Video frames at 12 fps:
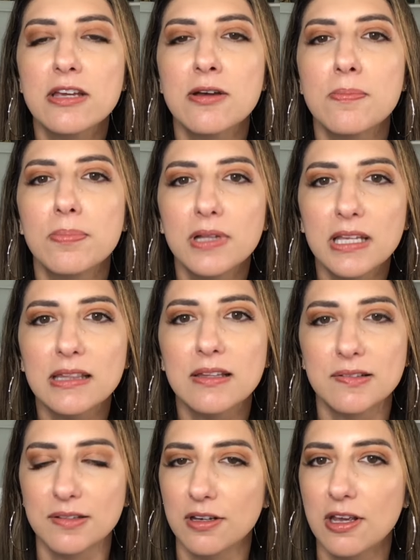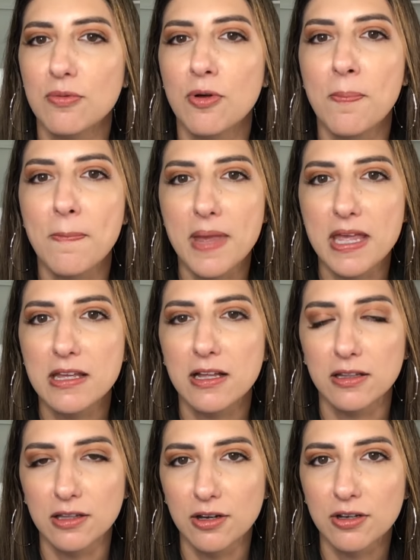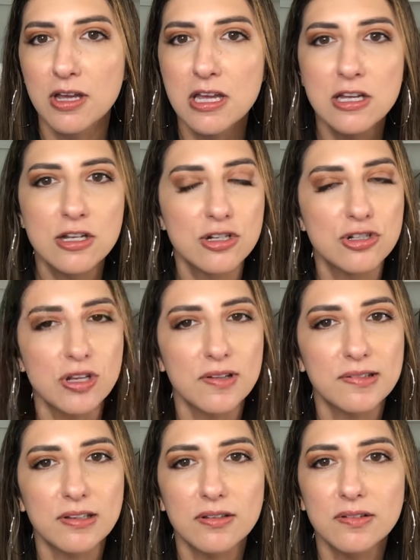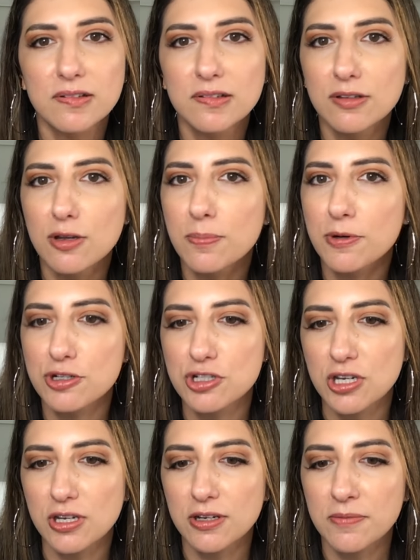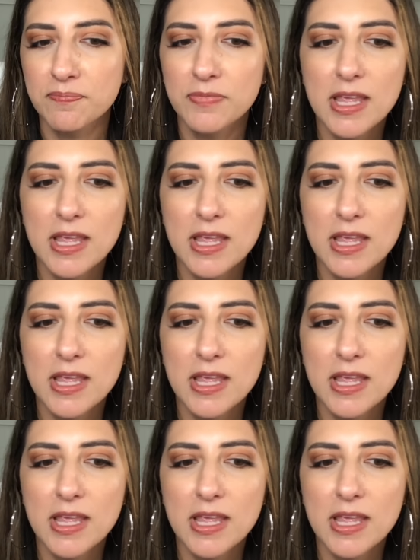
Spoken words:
complete this look. It will make it look just super chic.